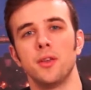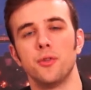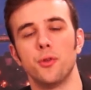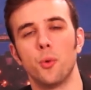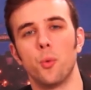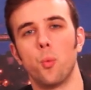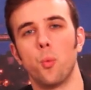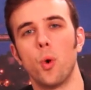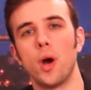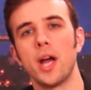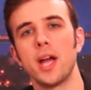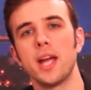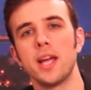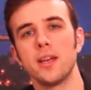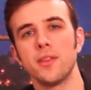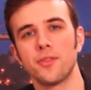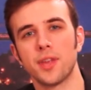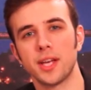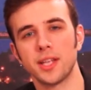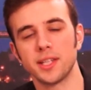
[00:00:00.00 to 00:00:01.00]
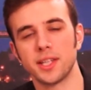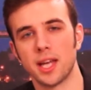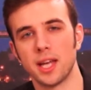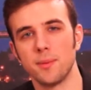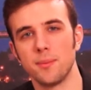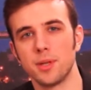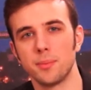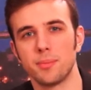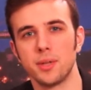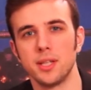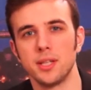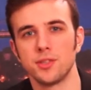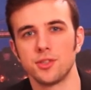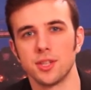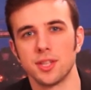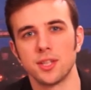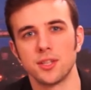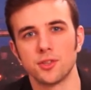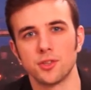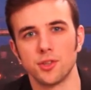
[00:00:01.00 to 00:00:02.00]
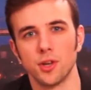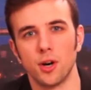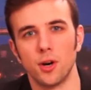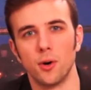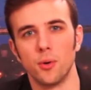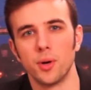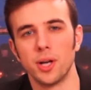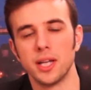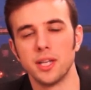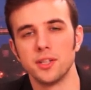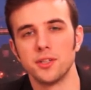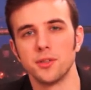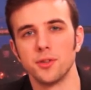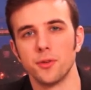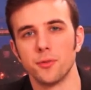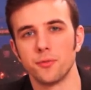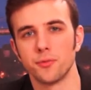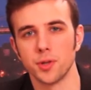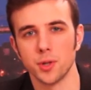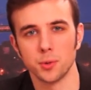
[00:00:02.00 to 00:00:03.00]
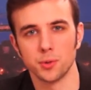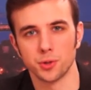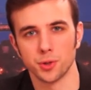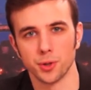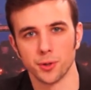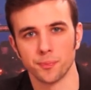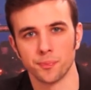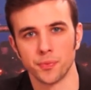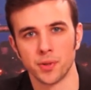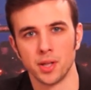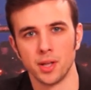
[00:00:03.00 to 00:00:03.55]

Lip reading: the way that gaming PCs go into the future.